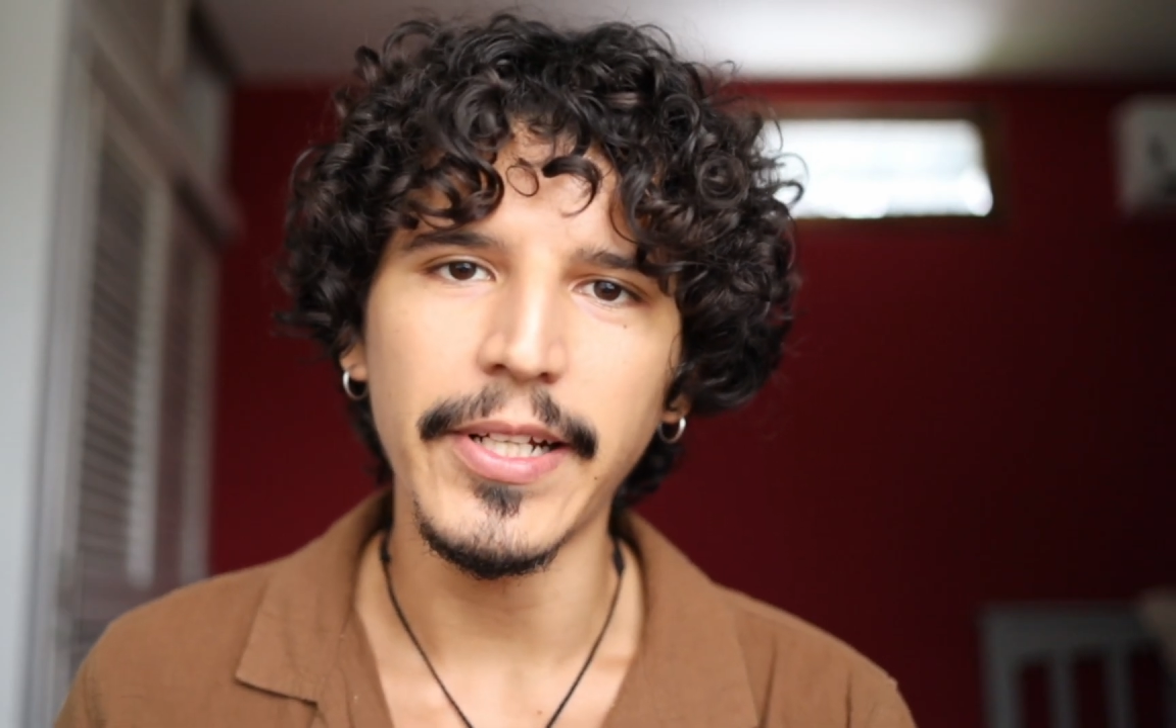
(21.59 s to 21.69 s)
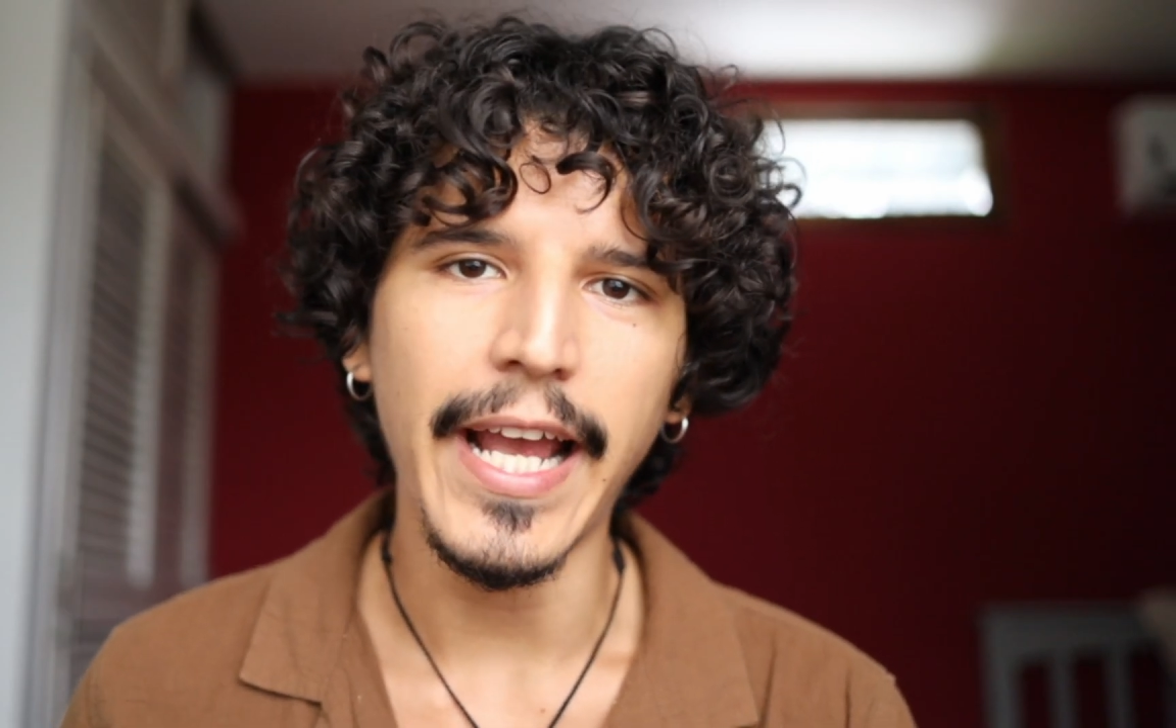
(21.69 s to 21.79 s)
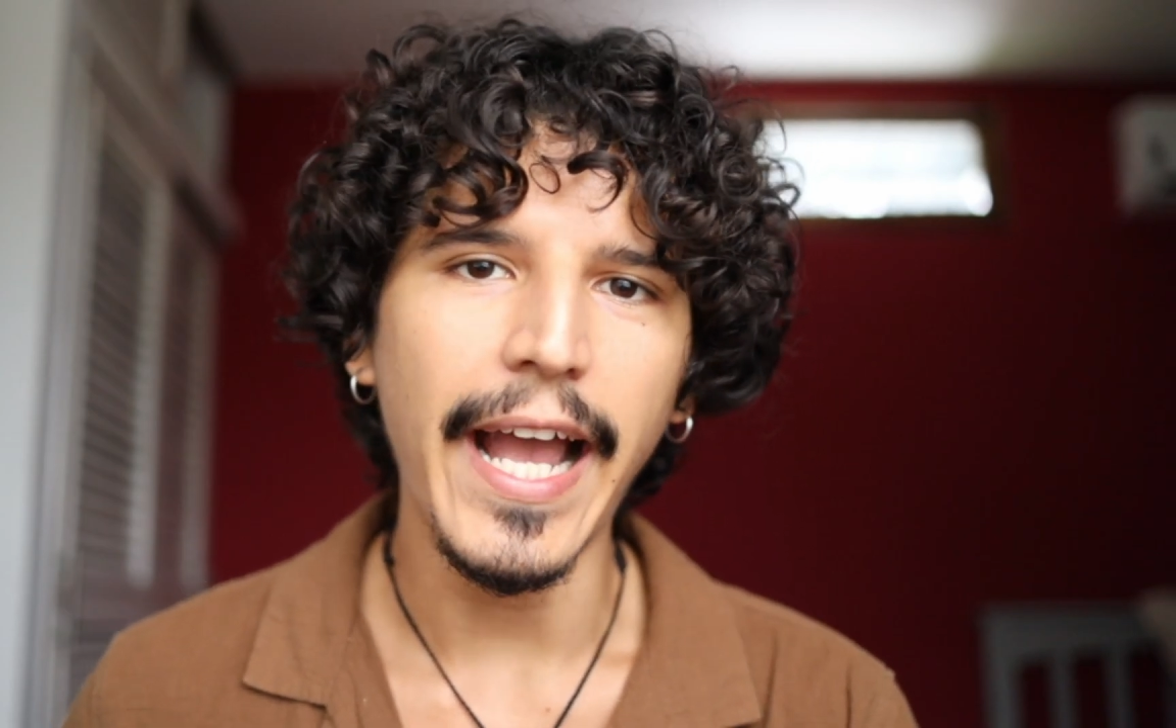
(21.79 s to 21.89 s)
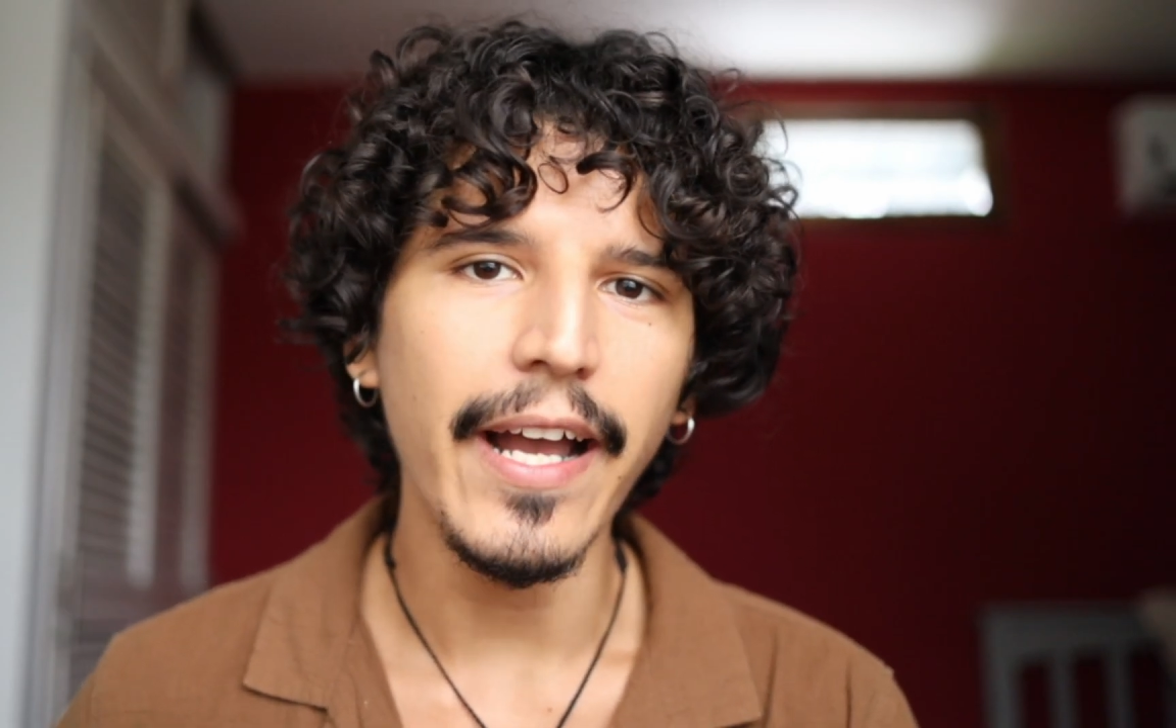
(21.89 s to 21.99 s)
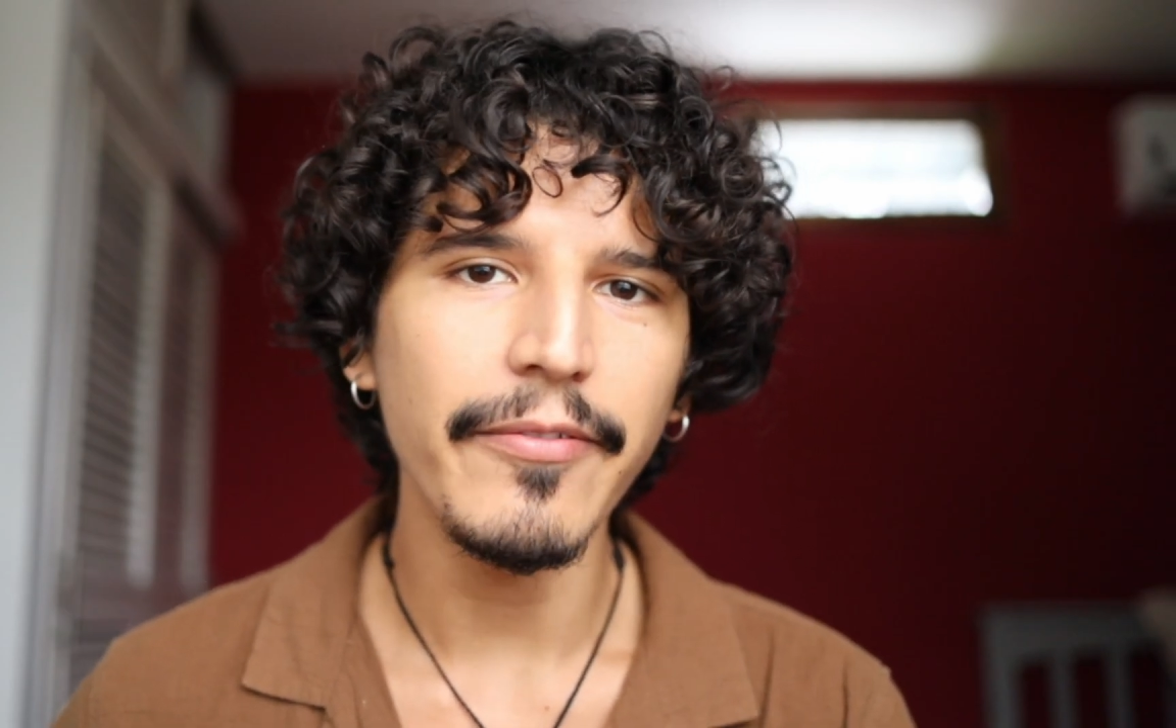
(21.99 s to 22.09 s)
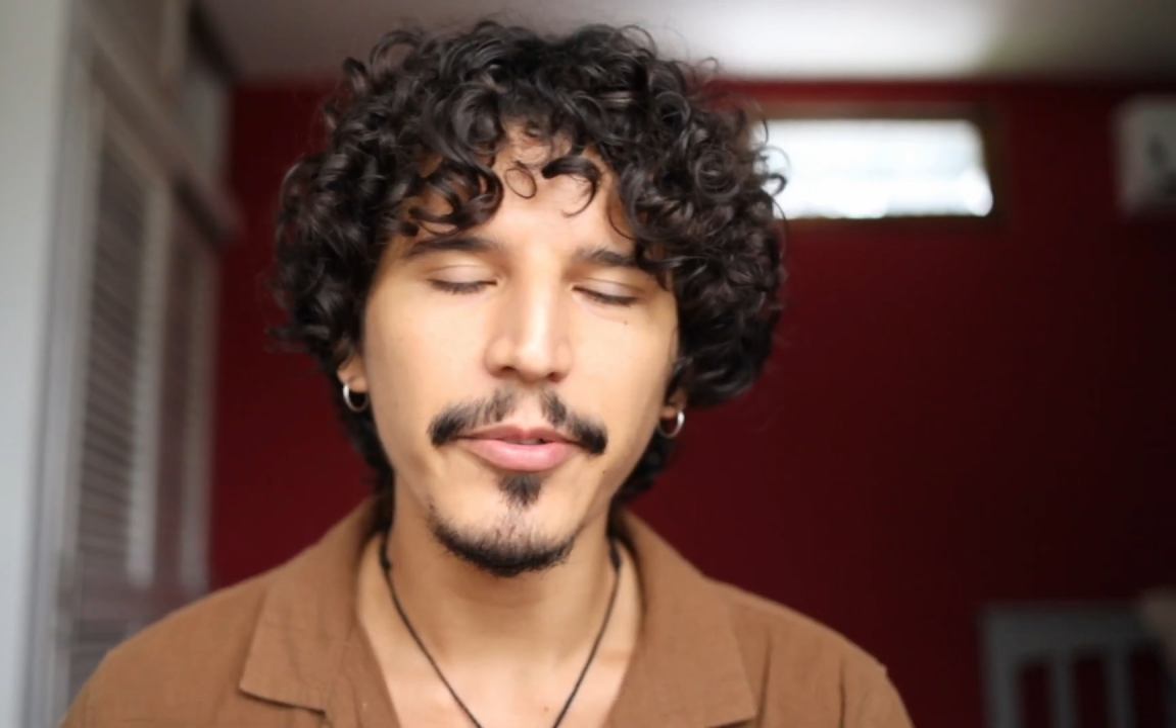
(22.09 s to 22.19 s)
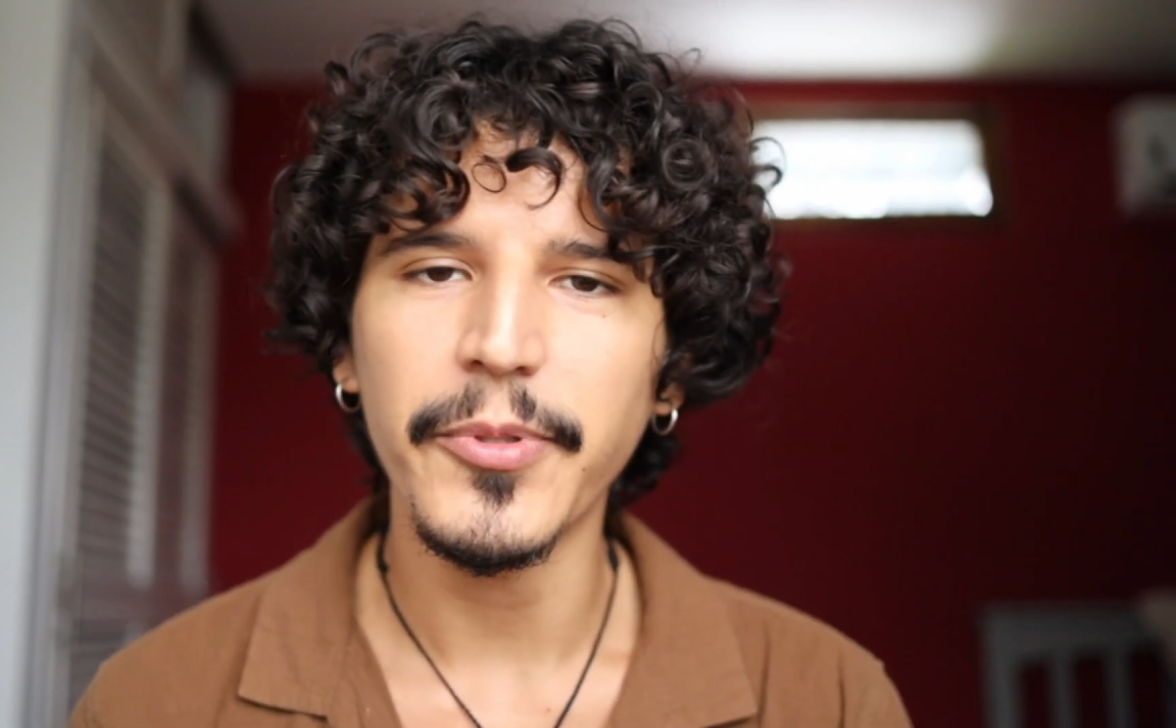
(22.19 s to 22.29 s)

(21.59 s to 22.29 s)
you have or